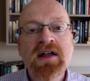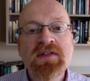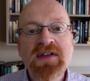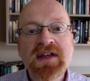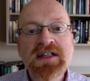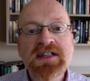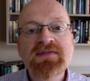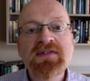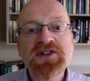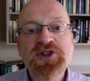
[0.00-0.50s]
the
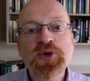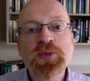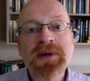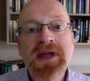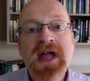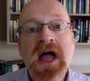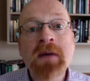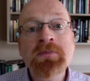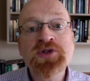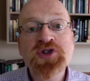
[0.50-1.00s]
individual
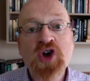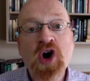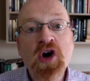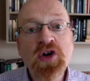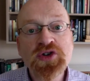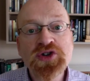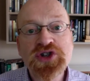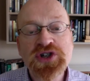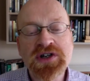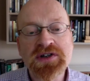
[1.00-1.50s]
becomes
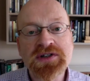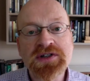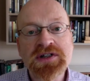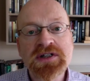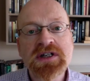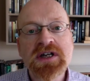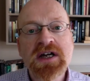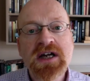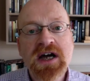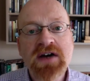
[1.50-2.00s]
conscious
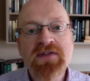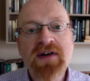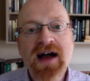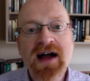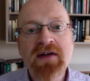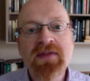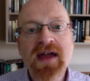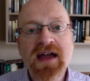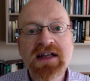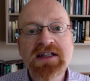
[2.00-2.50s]
of
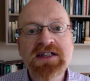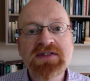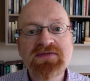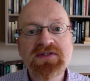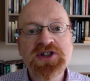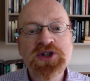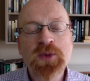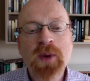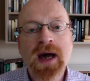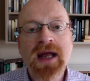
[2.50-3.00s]
how their
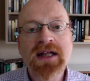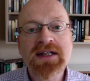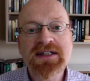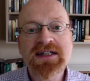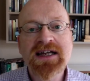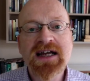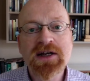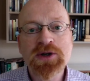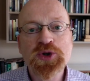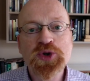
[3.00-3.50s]

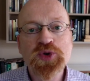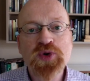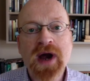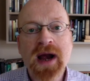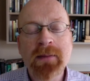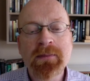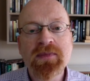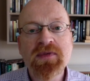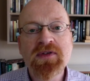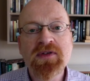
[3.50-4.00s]
individuality has
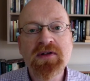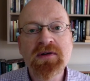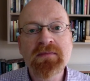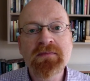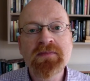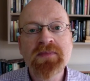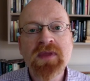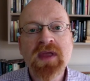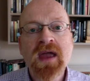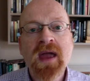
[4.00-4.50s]
trapped them,